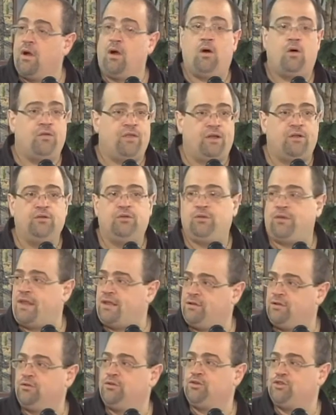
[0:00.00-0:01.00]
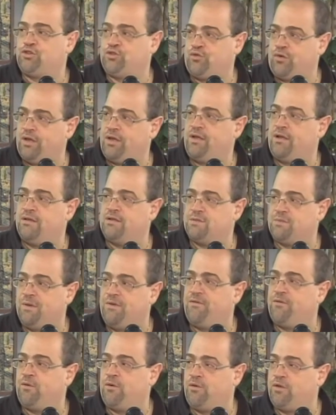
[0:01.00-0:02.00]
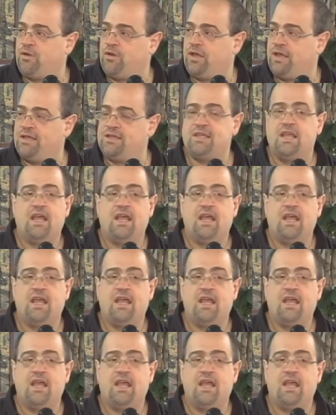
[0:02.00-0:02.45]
Oh, they'll do that. They'll destroy guns before the case.